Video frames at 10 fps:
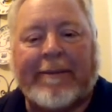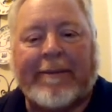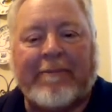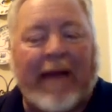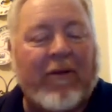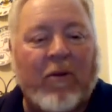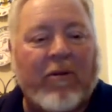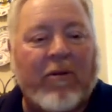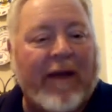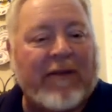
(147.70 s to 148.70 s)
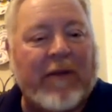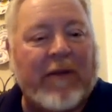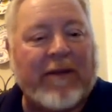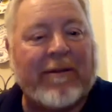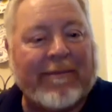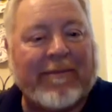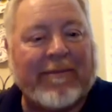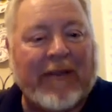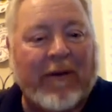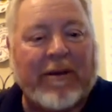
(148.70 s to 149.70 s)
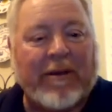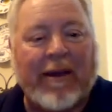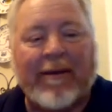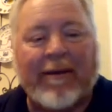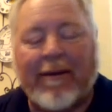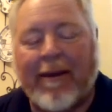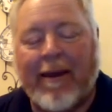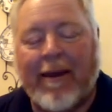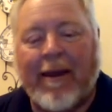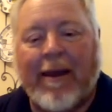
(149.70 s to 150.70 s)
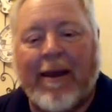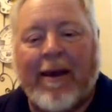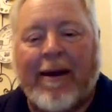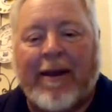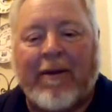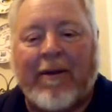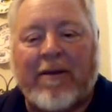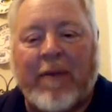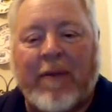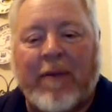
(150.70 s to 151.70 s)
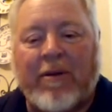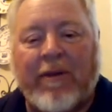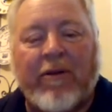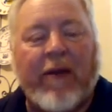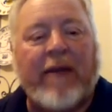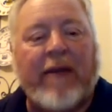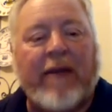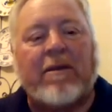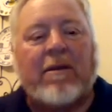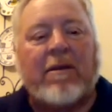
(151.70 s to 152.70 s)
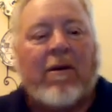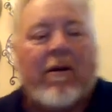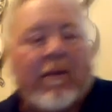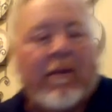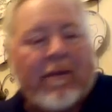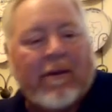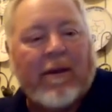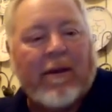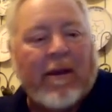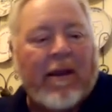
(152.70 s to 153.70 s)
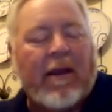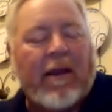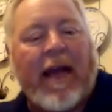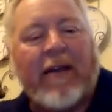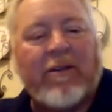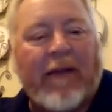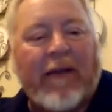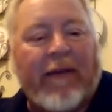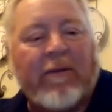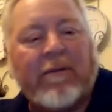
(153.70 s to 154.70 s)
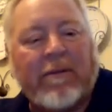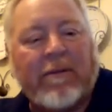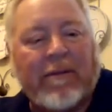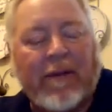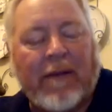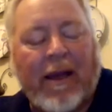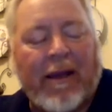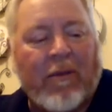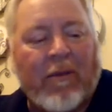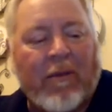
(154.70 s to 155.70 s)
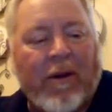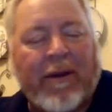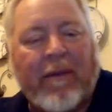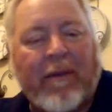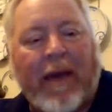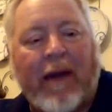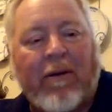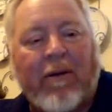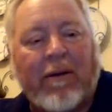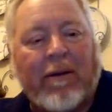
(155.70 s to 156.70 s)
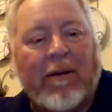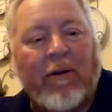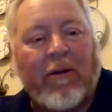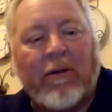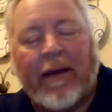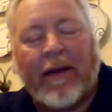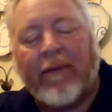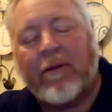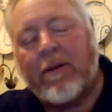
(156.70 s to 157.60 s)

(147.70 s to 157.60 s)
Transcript: have a normal graduation, shall we say. I thought it was an opportunity for Granges on the national level, and the more I think about it on a local level,